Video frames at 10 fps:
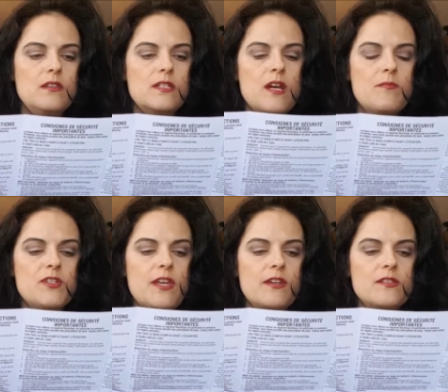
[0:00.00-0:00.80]
The
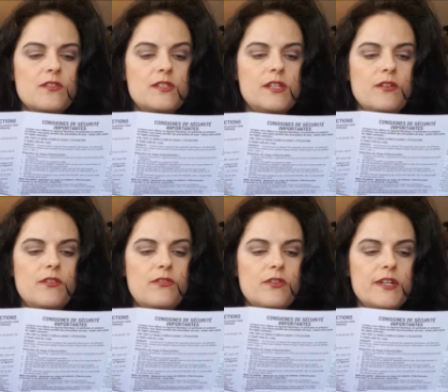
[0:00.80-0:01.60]
timer settings are
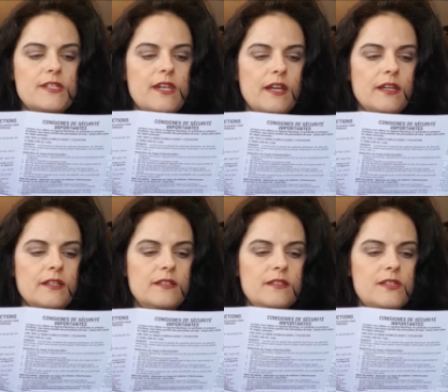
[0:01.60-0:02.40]
0 to 30
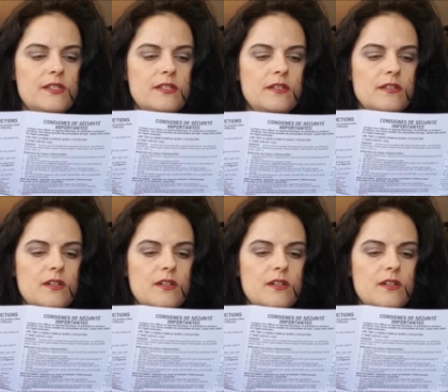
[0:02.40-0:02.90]
seconds.